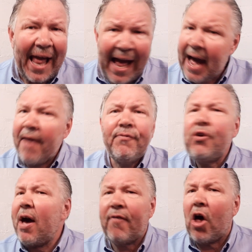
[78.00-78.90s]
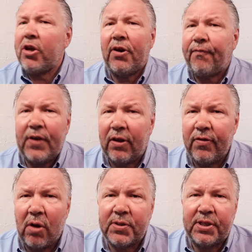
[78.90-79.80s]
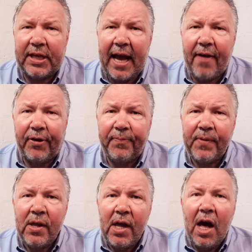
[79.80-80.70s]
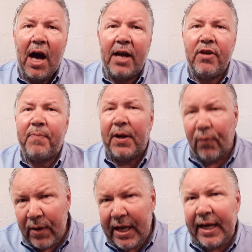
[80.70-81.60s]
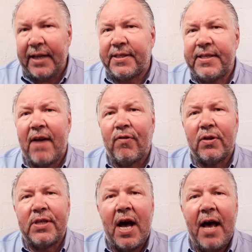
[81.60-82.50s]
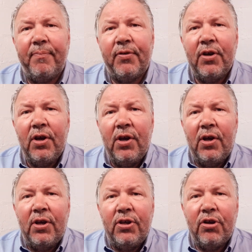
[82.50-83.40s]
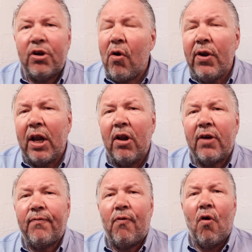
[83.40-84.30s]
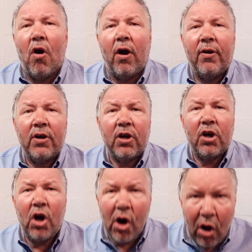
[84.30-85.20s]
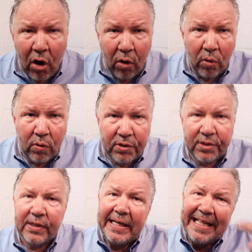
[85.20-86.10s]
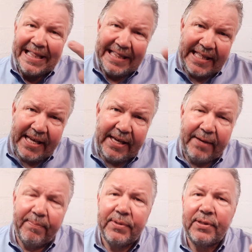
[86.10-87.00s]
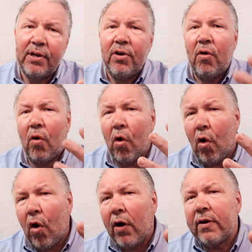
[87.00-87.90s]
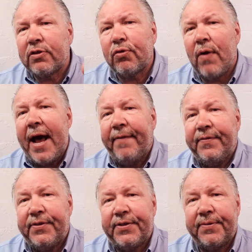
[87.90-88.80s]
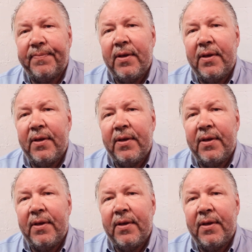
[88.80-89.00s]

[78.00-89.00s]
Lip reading: After you have all your field notes together and you've been reading it several times, you're going to look for codes, themes, or trends.